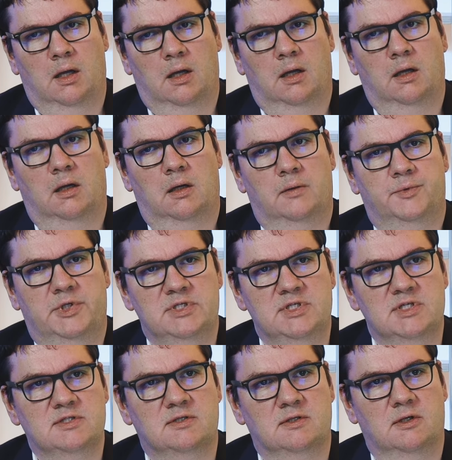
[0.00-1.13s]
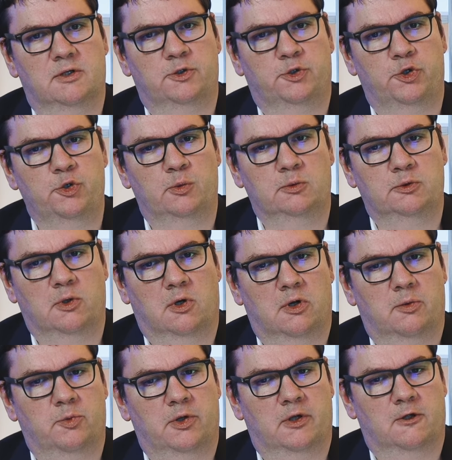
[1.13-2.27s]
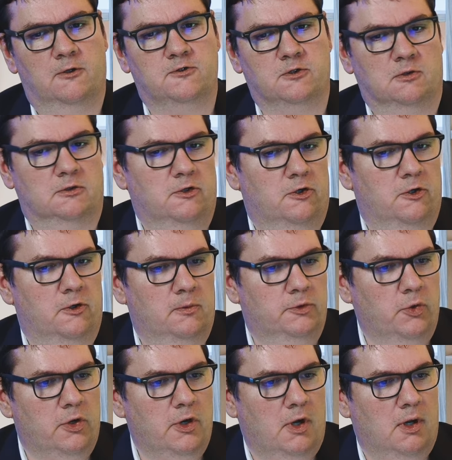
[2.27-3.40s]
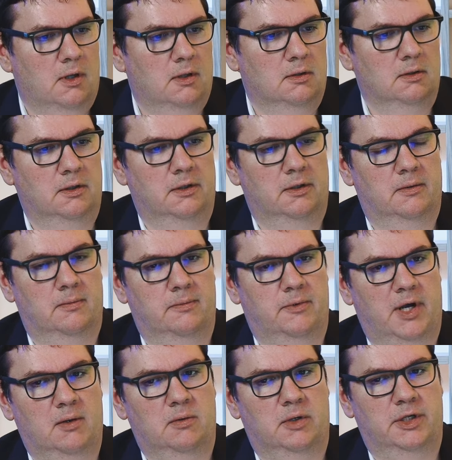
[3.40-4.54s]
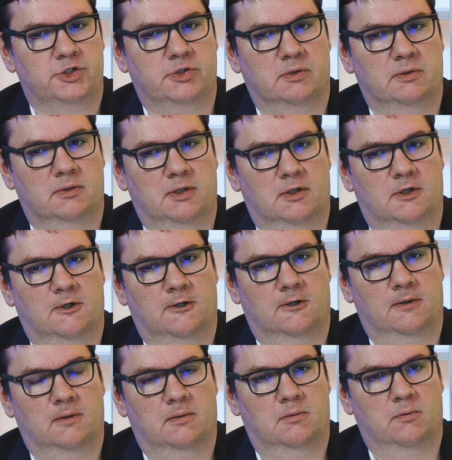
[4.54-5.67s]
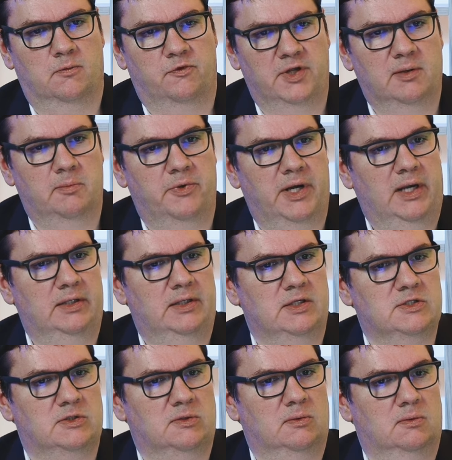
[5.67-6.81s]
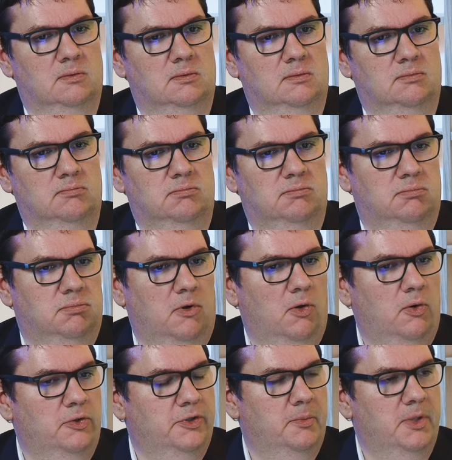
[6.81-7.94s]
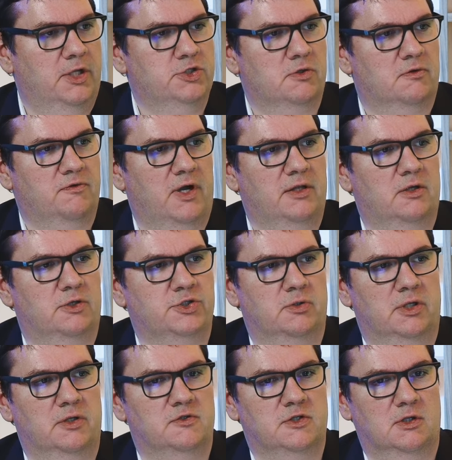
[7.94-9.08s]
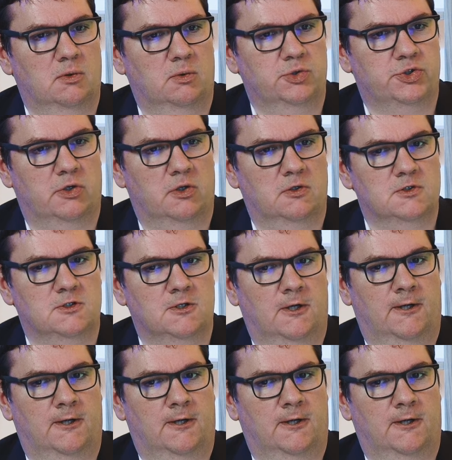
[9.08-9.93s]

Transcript: This is the new norm, so the DORA regulation will bring this to all the major financial institutions,